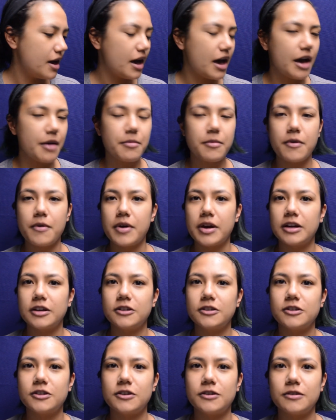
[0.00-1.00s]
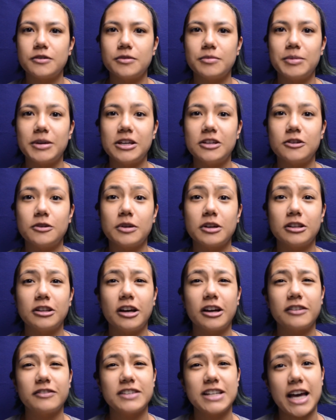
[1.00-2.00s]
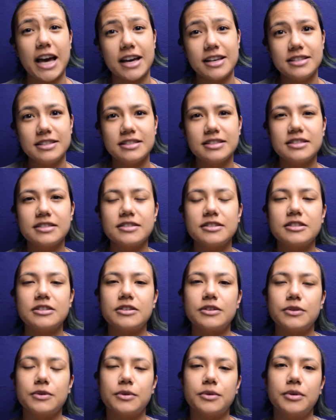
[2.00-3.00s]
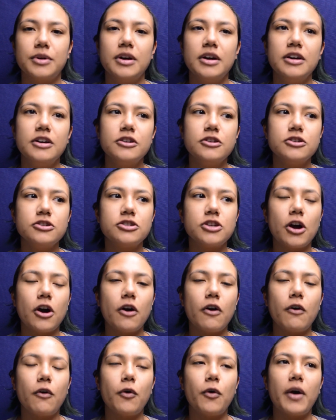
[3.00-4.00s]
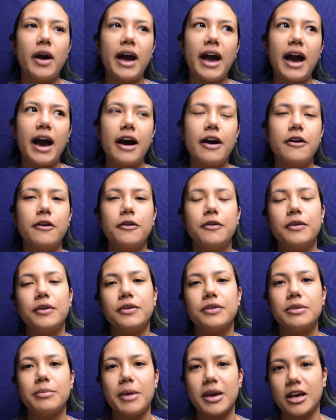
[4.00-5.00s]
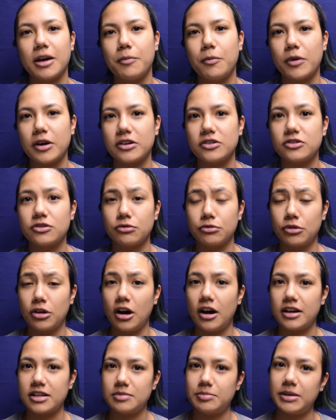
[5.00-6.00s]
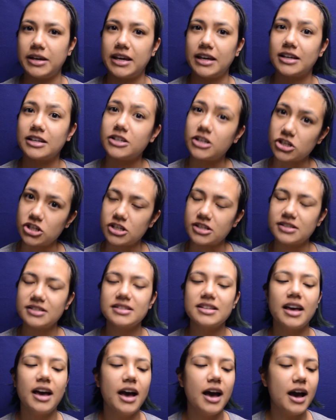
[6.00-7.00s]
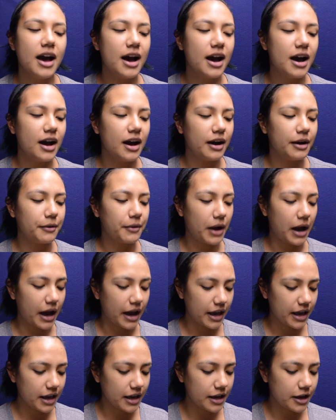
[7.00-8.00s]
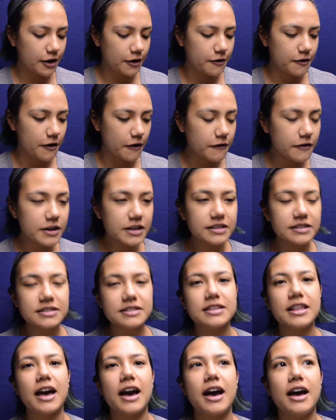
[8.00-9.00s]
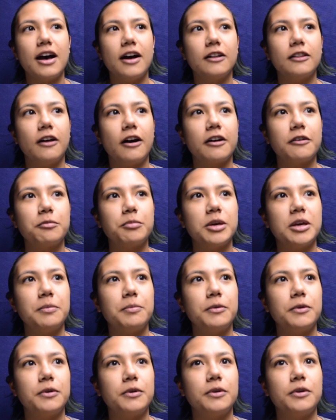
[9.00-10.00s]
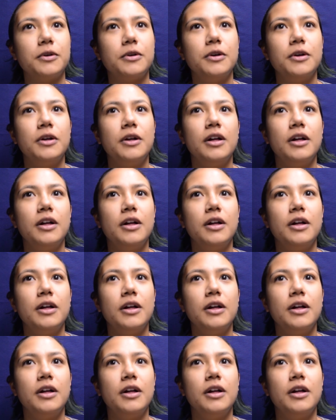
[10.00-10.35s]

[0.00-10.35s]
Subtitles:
am going to be doing a lot of tests to show how the makeup wears through cosplay conditions. I notice that a lot of people